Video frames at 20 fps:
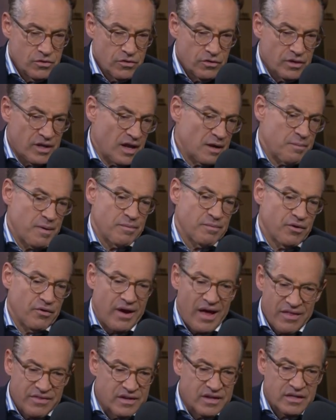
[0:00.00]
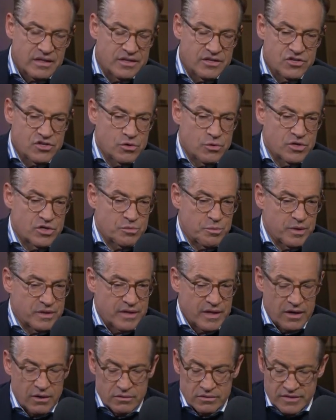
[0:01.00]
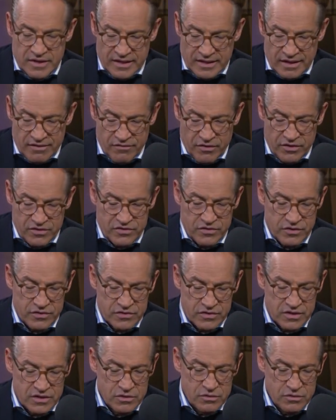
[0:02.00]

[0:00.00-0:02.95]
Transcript: There are a lot of people that are ethnically Jewish, but they don't take that very seriously.